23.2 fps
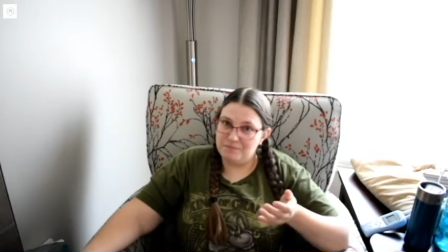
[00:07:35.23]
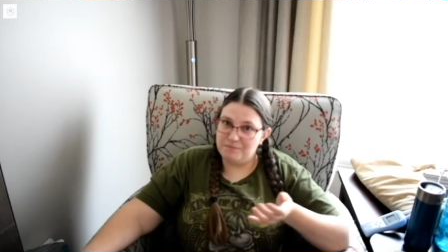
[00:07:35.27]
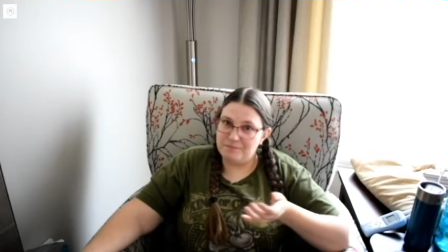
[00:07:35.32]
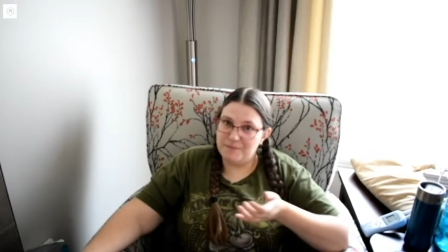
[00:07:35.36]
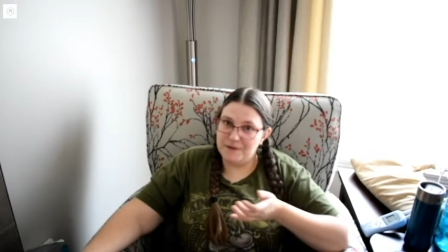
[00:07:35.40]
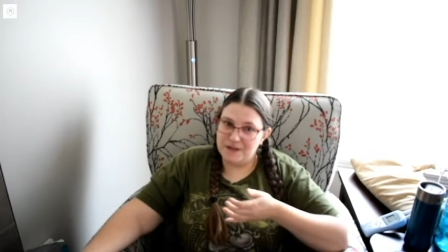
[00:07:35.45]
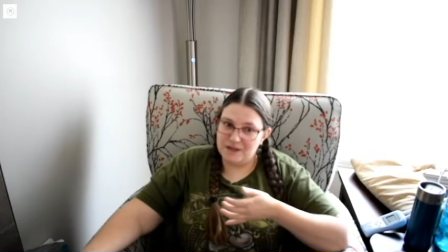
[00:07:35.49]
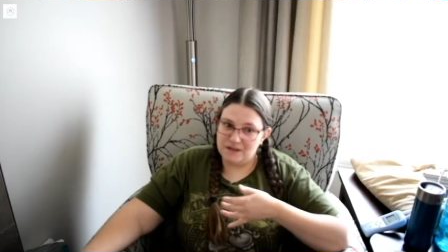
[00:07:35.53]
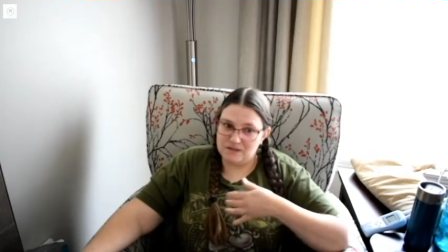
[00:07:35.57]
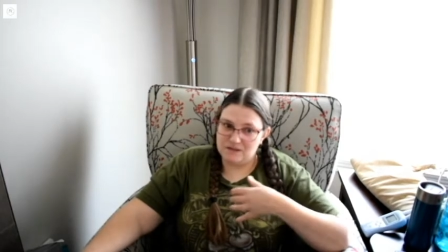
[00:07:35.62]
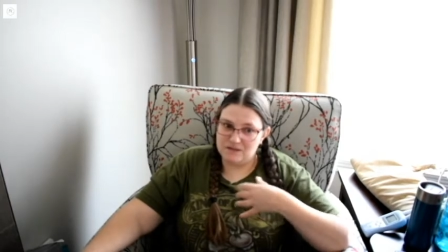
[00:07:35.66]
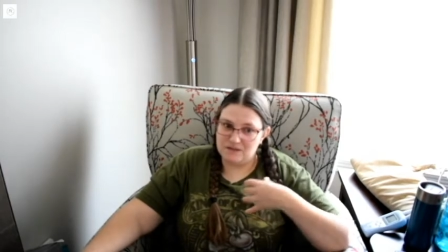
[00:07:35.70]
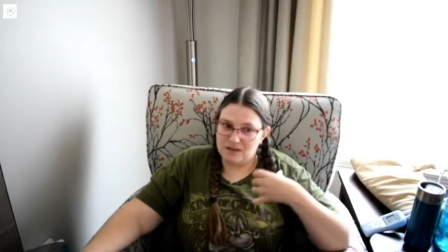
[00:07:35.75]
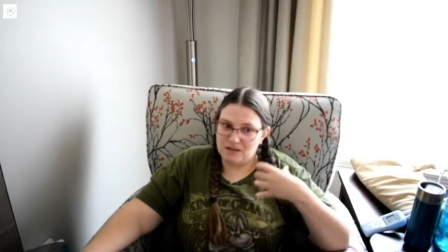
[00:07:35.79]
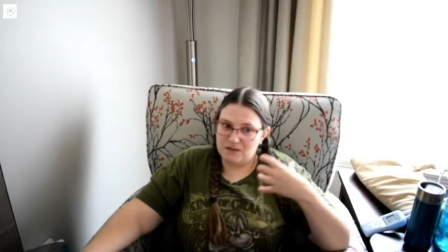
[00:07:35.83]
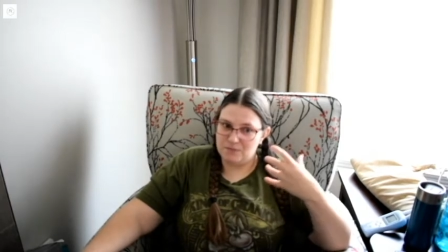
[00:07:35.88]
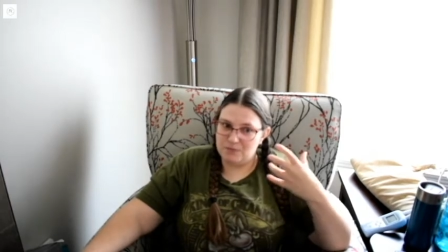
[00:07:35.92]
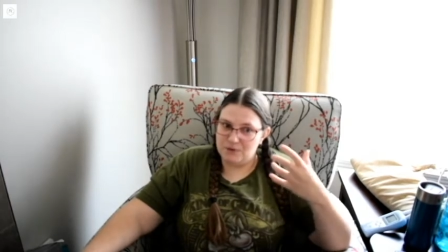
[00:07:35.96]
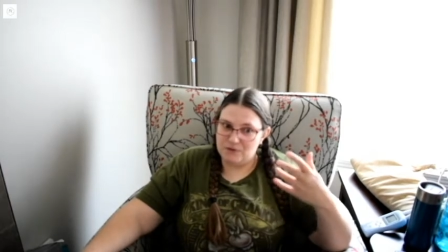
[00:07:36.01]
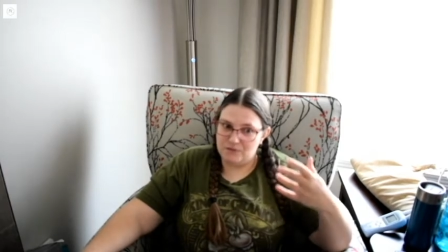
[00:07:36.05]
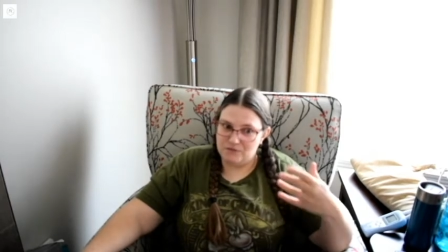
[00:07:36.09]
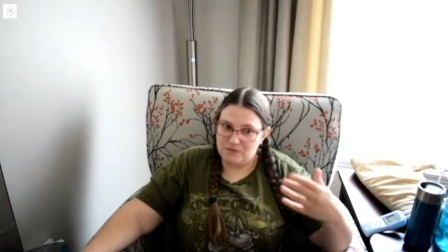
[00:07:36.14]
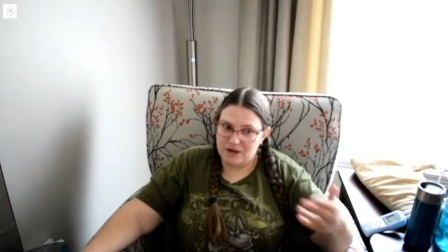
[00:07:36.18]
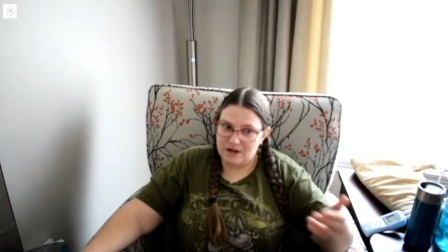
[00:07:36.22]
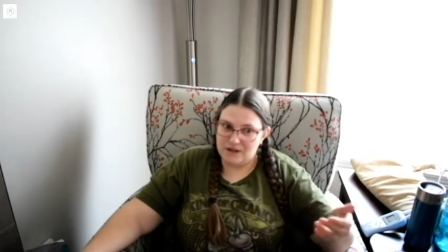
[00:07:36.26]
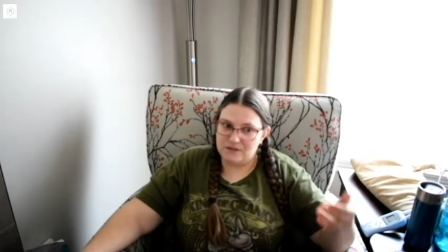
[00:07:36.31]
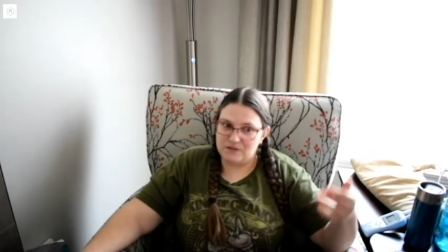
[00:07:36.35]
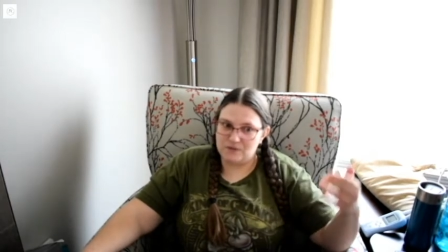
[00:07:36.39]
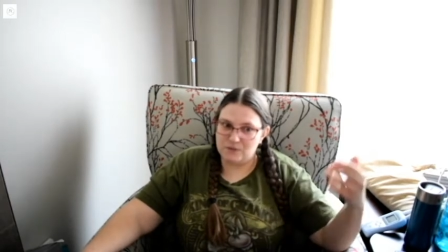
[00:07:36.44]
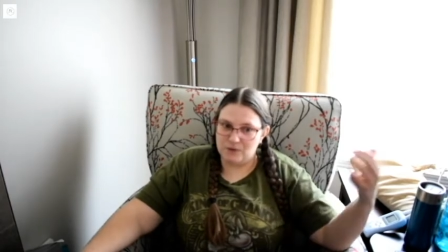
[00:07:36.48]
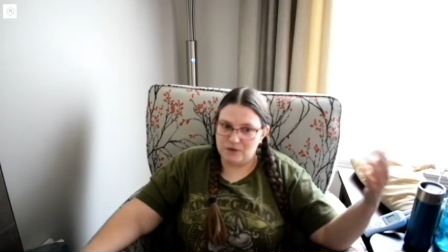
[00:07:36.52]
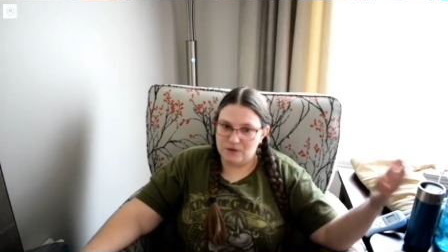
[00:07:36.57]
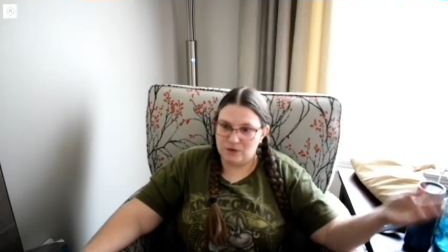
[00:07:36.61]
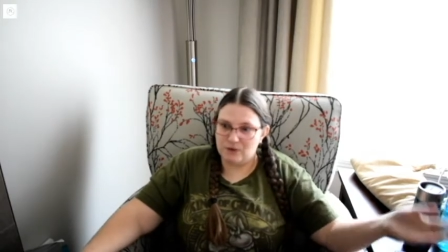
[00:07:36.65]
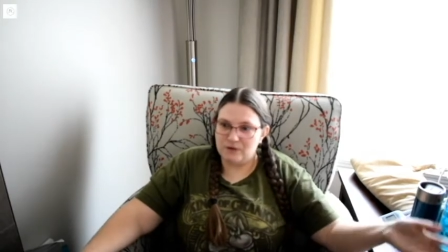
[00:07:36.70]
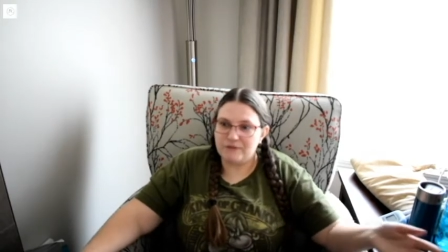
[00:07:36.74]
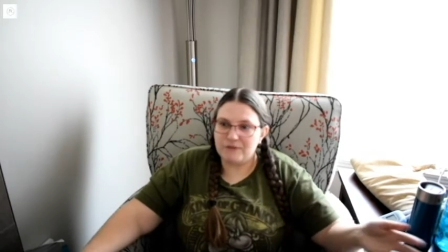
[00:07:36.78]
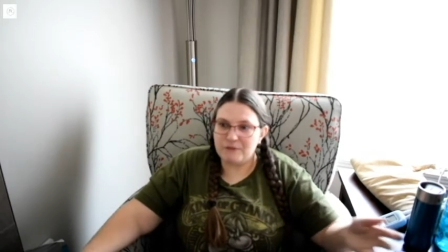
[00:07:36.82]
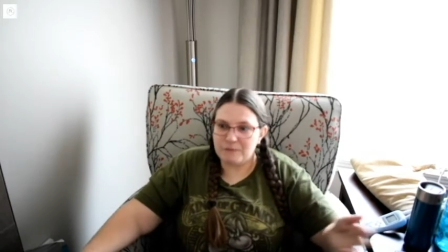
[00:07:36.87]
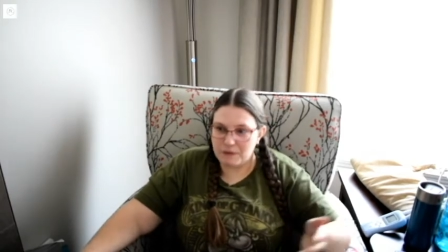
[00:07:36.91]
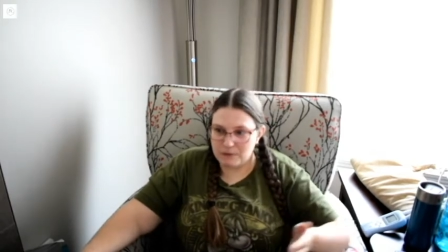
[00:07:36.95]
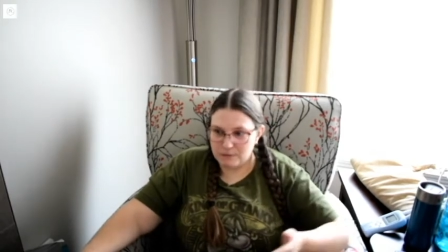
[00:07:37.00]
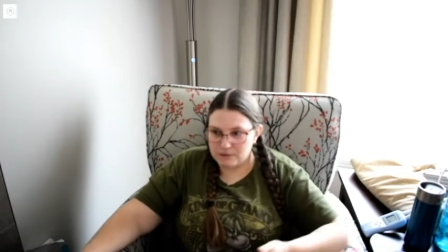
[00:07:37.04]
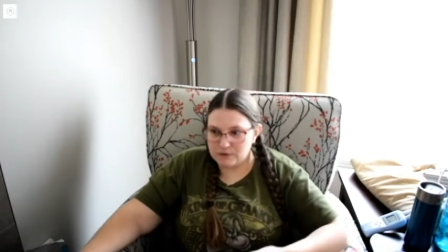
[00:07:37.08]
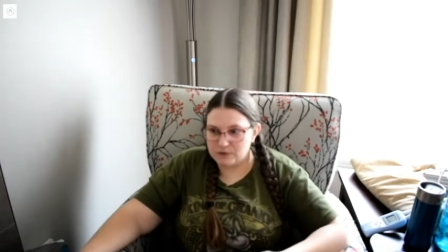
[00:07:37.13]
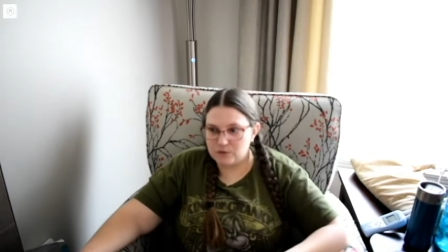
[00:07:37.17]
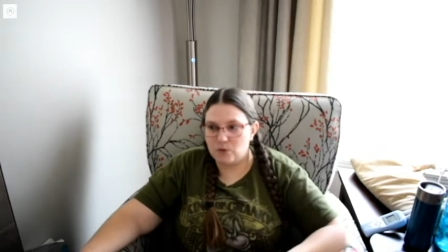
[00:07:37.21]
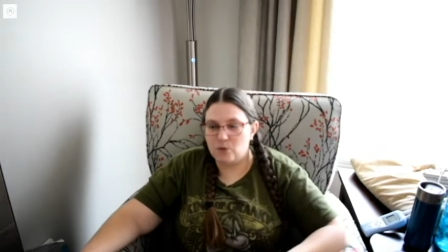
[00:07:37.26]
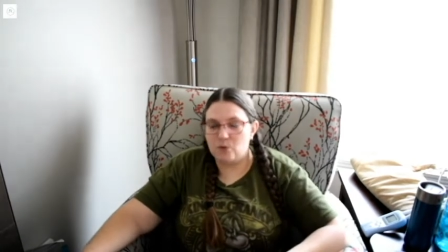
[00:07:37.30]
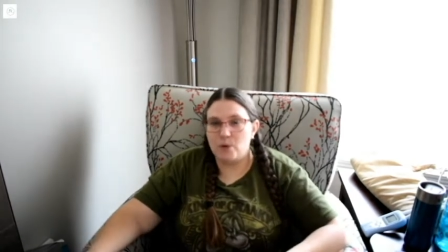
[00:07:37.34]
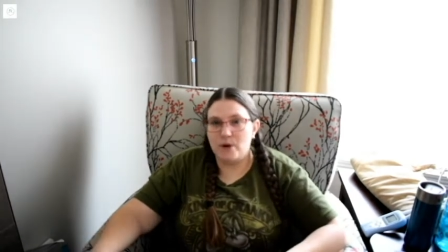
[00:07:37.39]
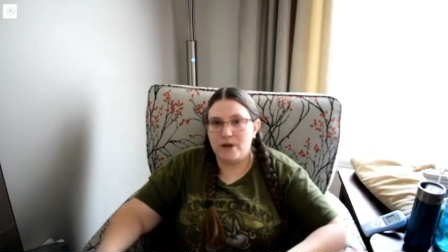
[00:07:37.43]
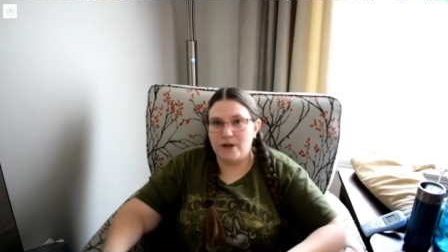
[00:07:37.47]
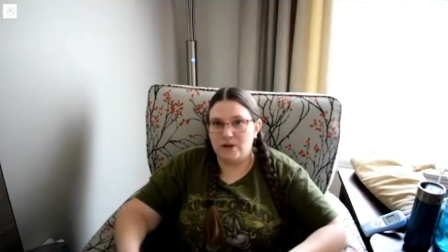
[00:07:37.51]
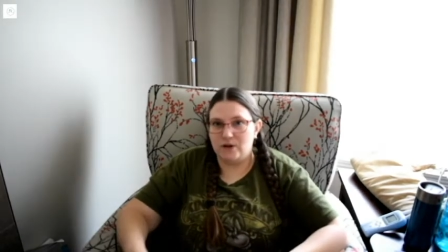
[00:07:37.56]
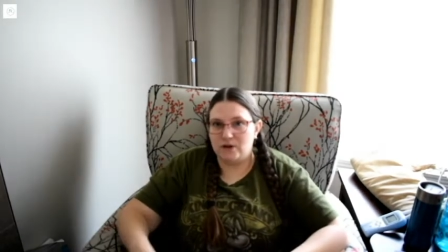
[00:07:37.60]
because I had been raised where, oh, if the bubbles go away,